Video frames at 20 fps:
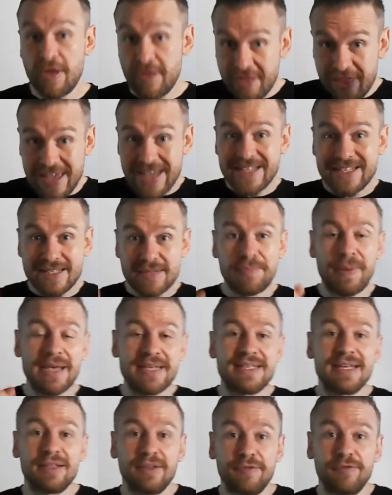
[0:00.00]

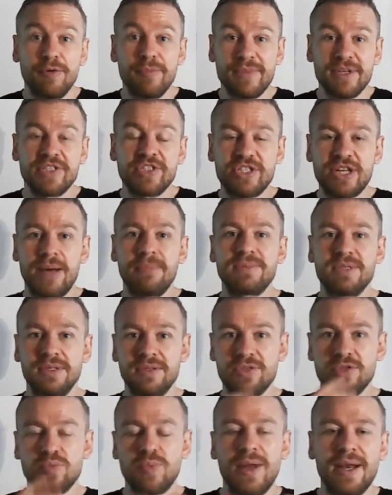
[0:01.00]
basically from this chapter,
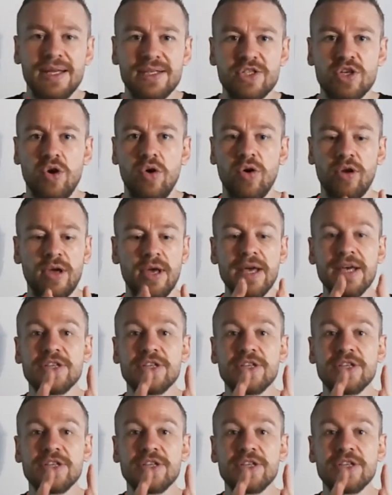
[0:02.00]
just while I talk.